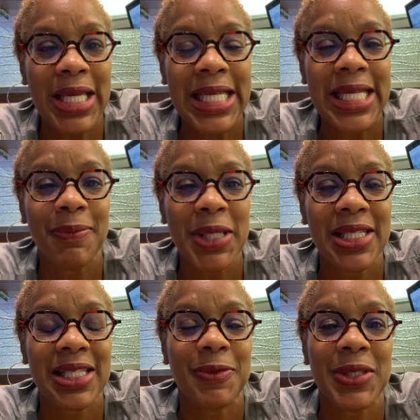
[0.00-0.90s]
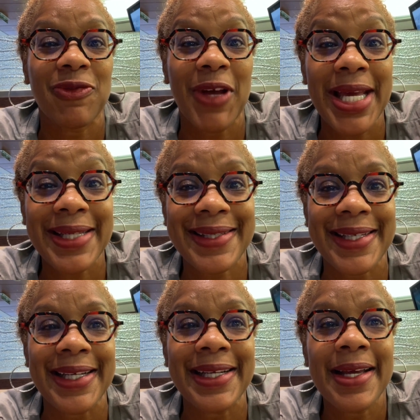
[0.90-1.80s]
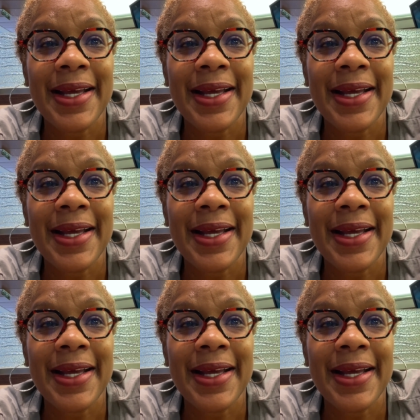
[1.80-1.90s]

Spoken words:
eating because I was fasting.